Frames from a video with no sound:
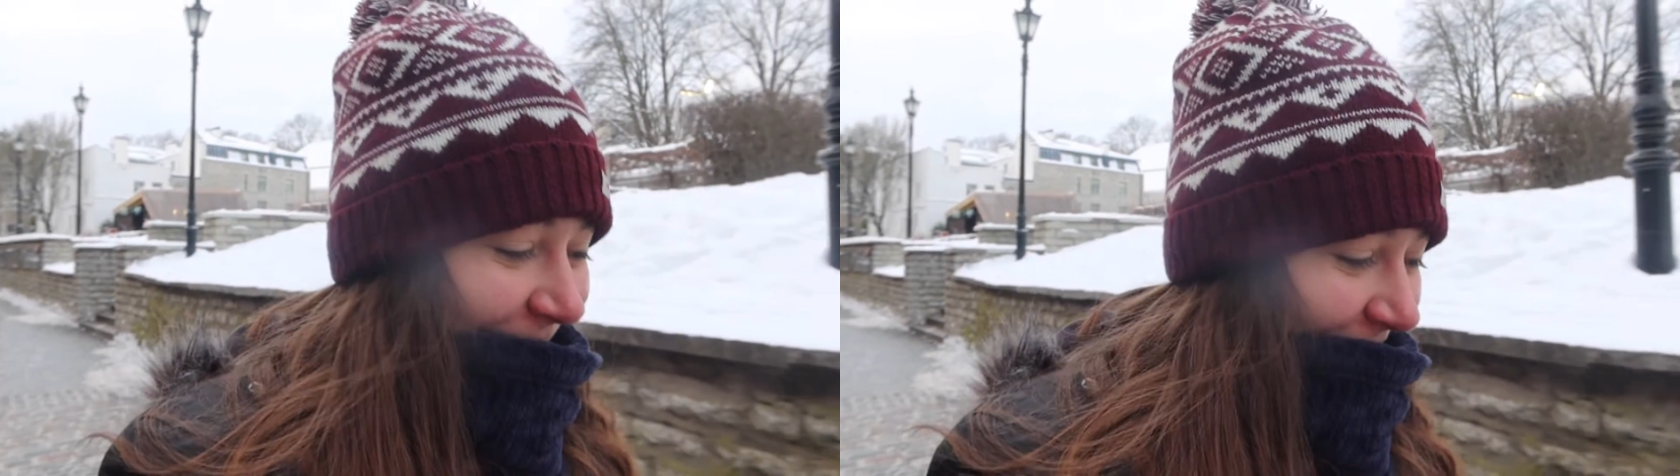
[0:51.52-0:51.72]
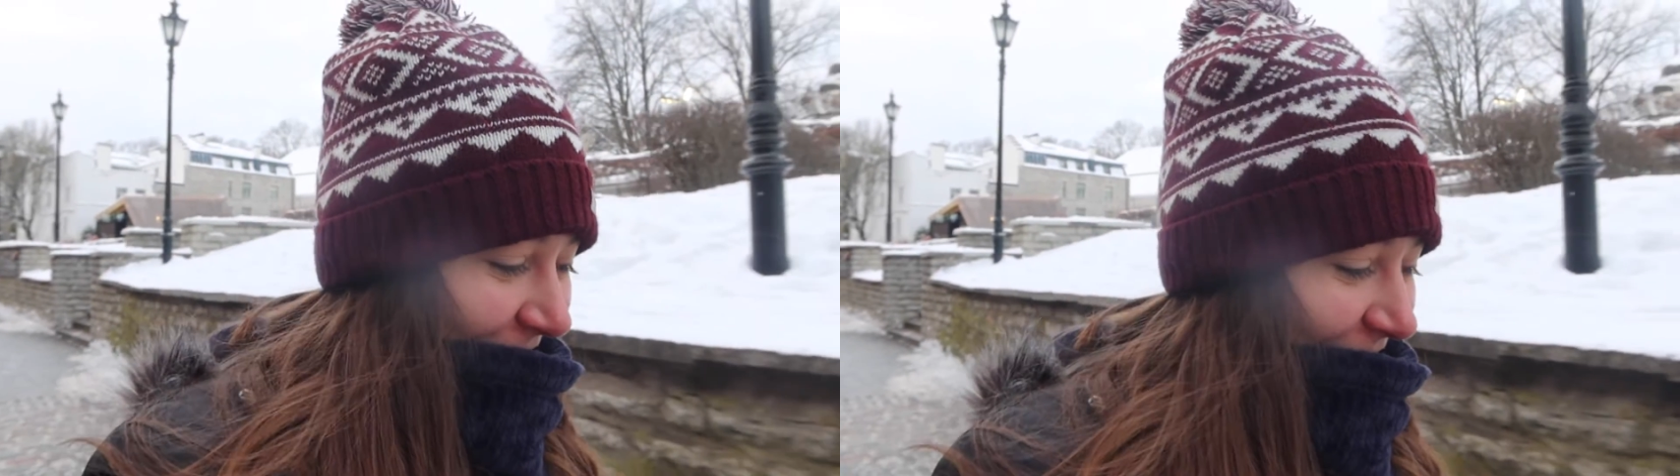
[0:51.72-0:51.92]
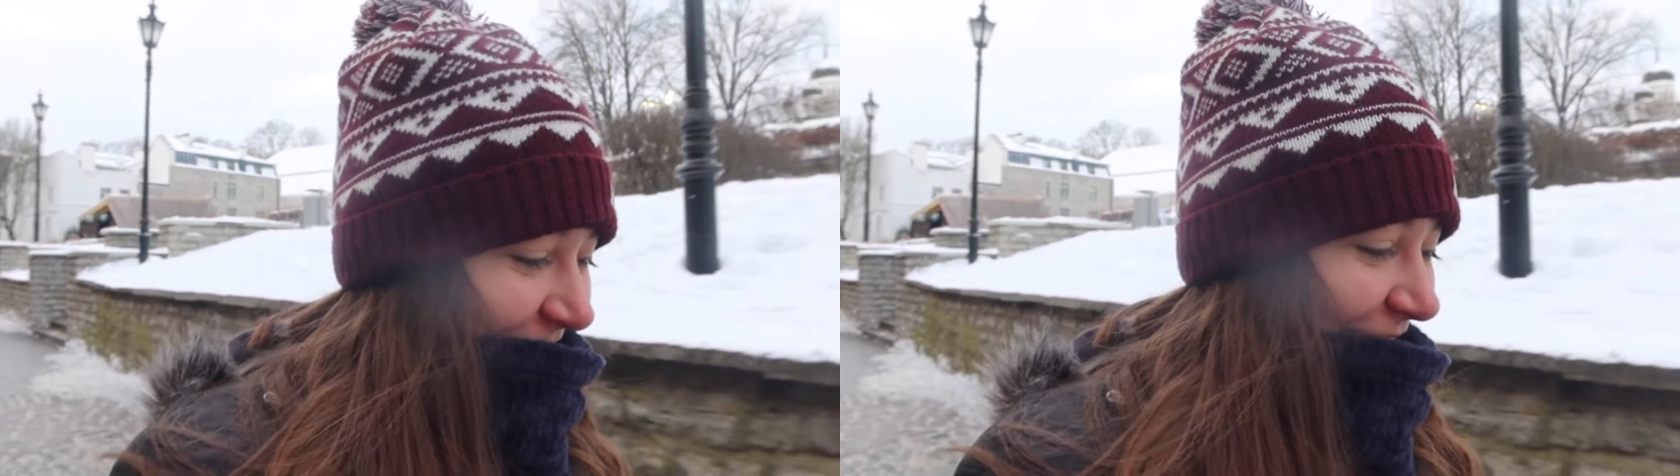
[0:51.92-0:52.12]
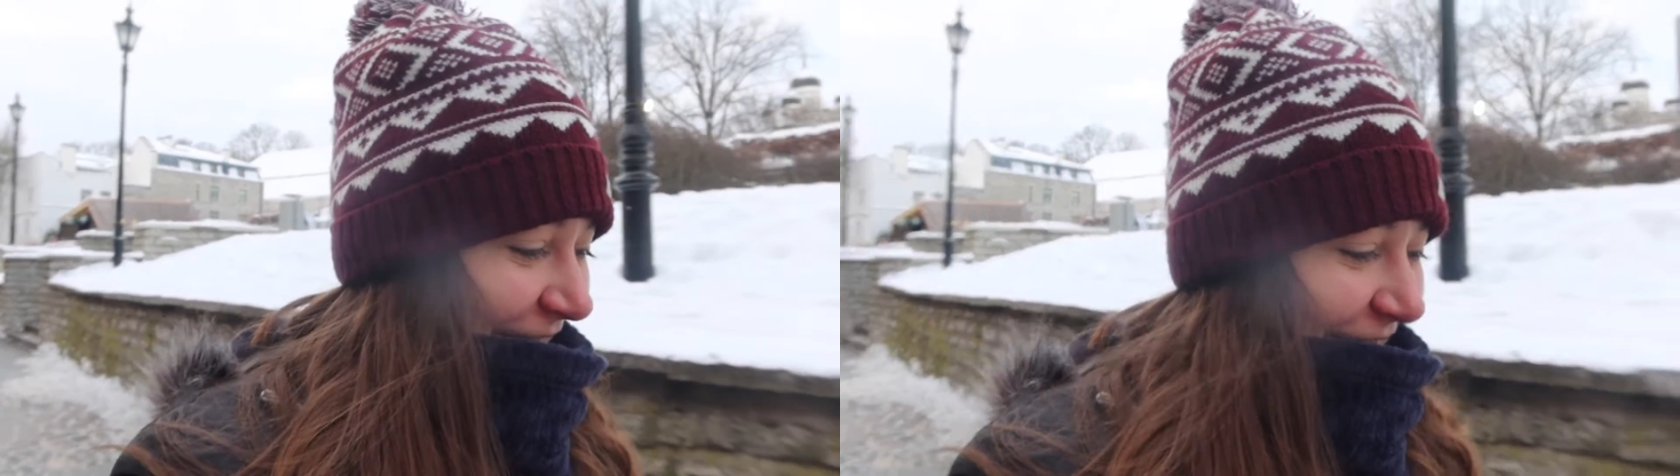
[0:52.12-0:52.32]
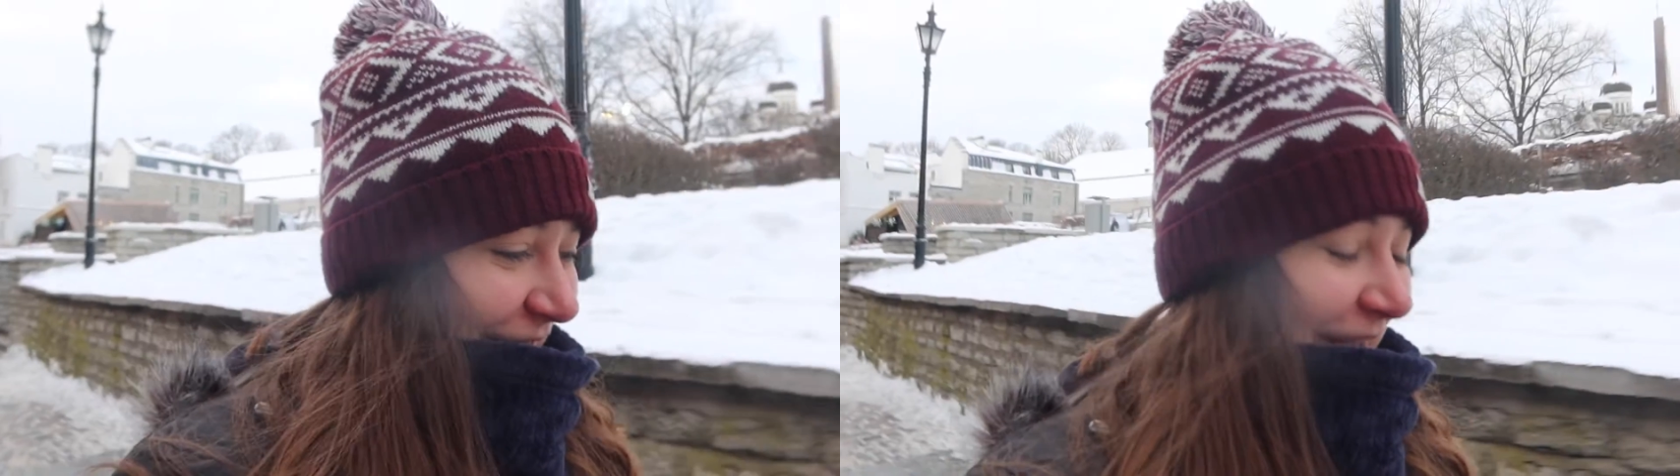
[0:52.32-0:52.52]
I
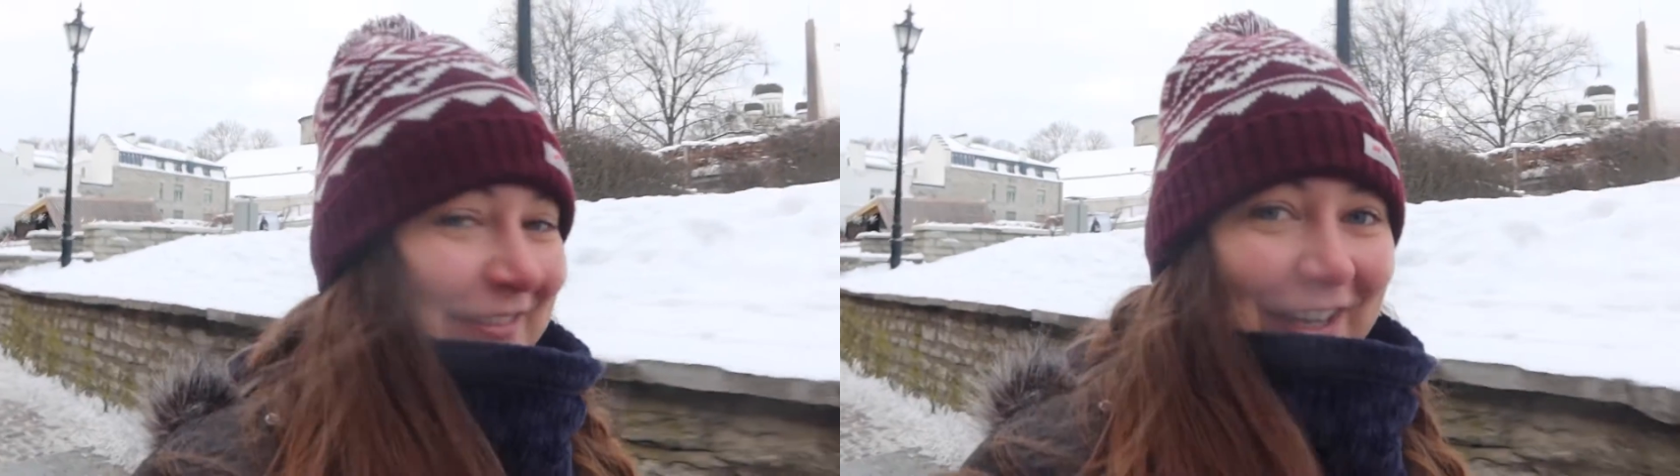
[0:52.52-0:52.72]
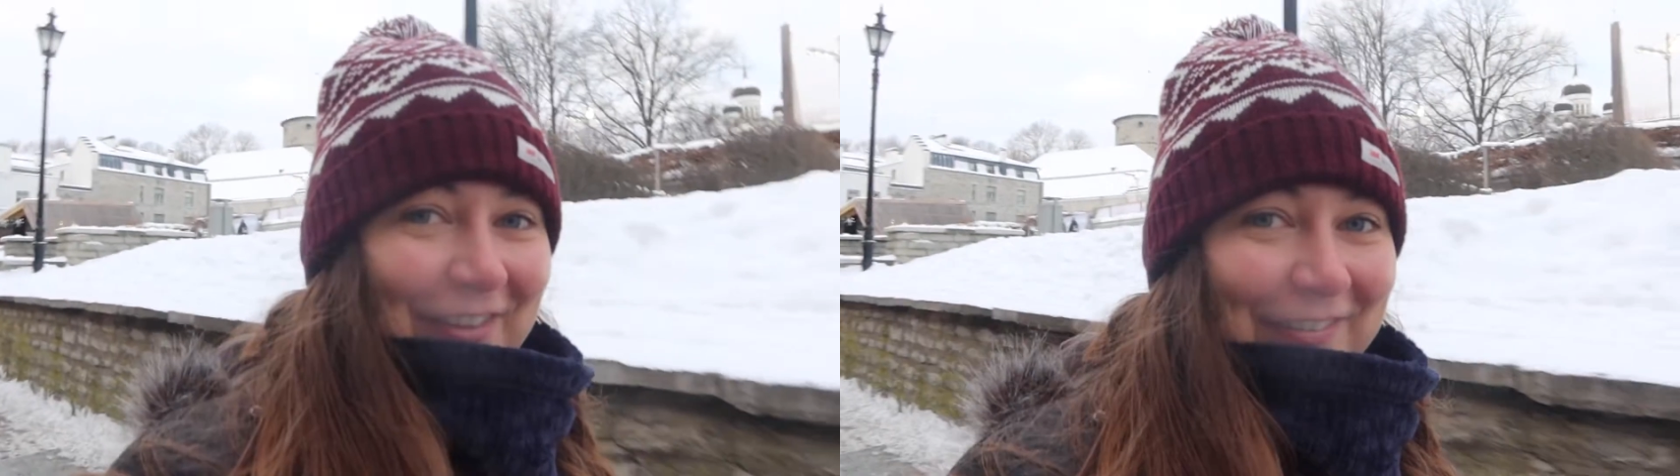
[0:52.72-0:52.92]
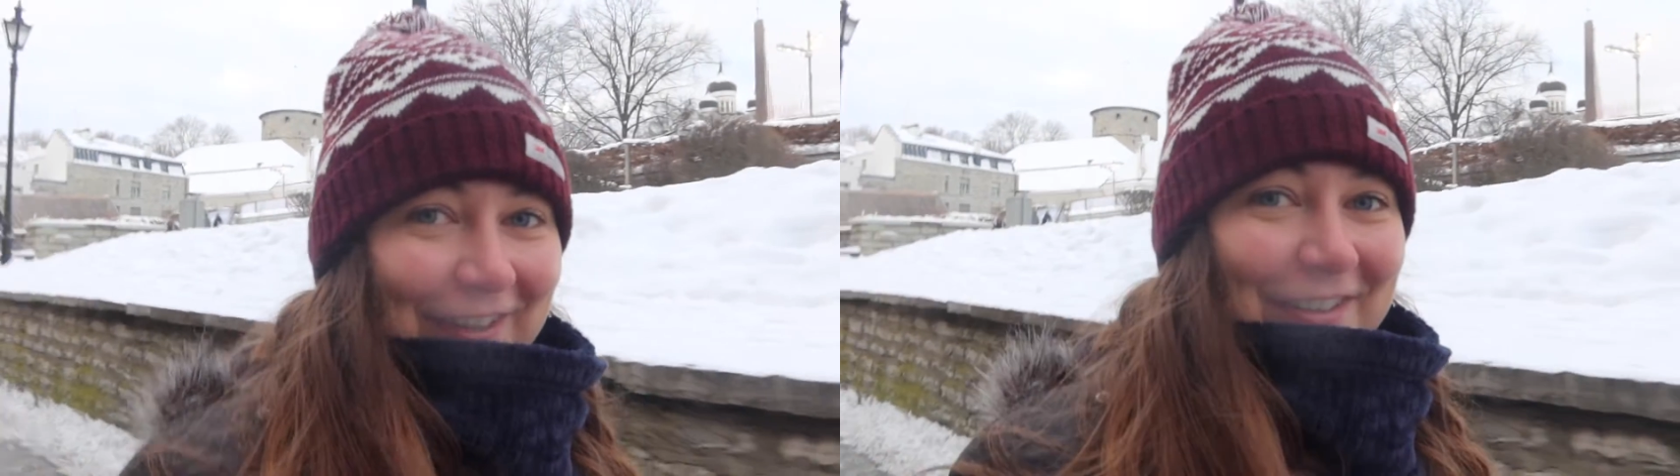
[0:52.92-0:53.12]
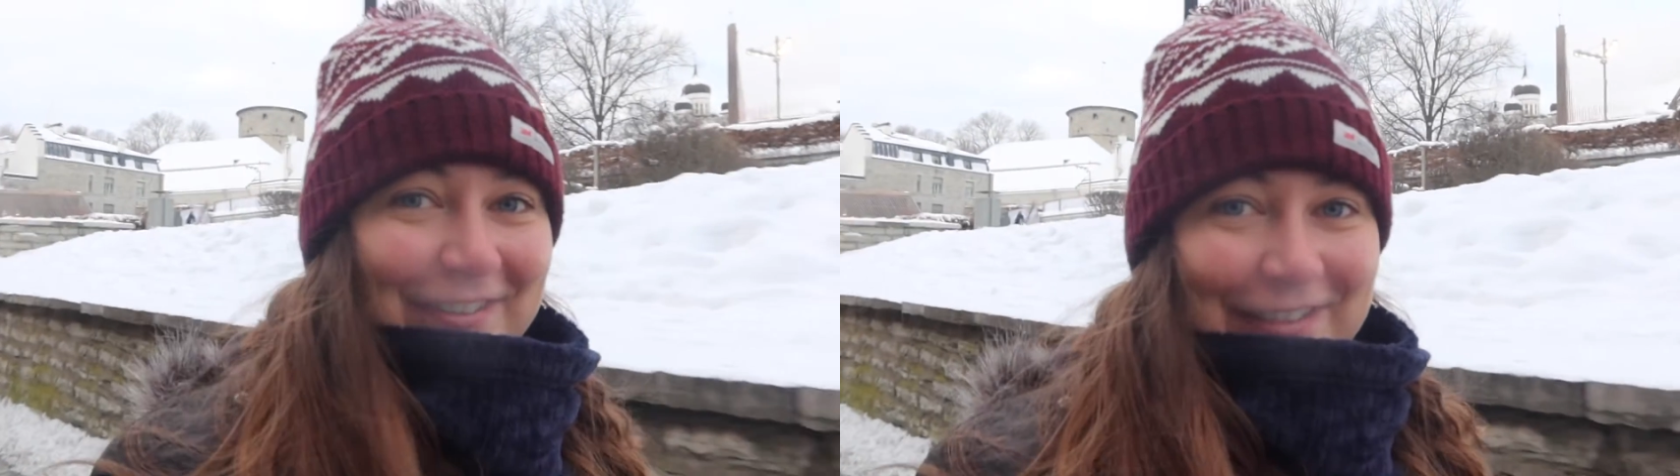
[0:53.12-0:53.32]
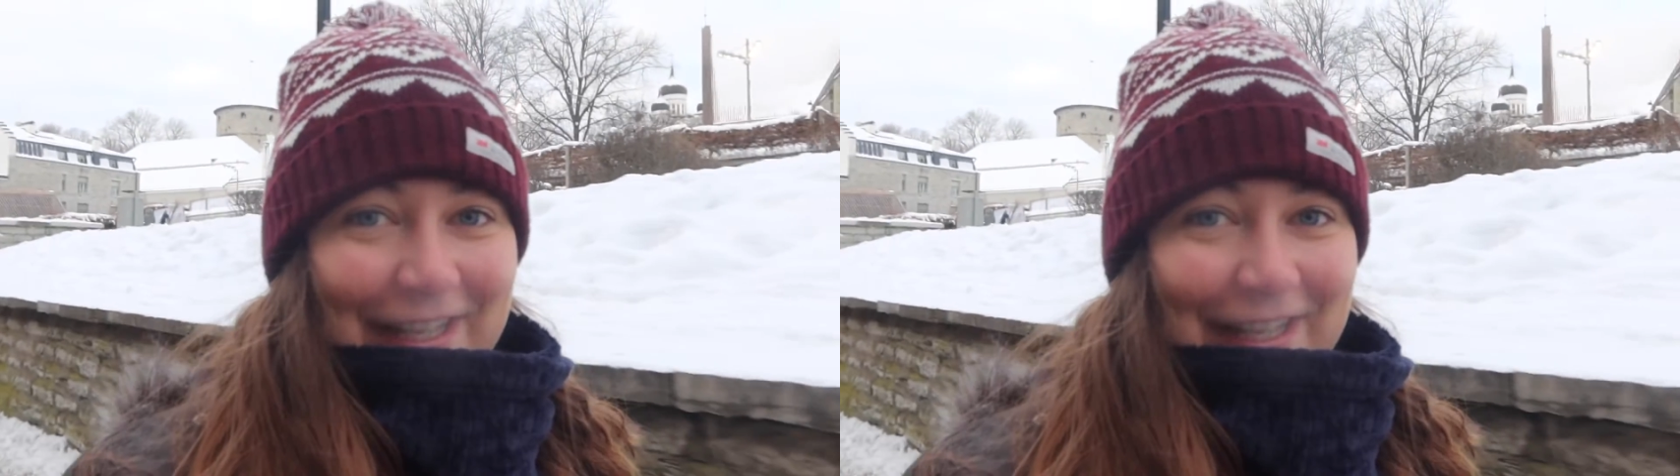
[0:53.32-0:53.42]
can't believe that. My phone